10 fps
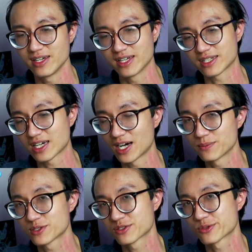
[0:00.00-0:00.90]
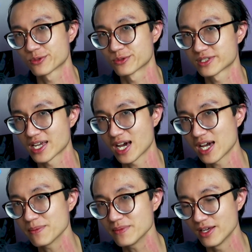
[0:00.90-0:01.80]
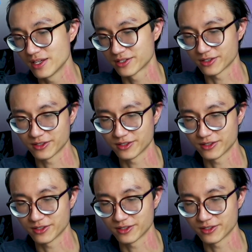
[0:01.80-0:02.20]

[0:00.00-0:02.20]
It comes through time. So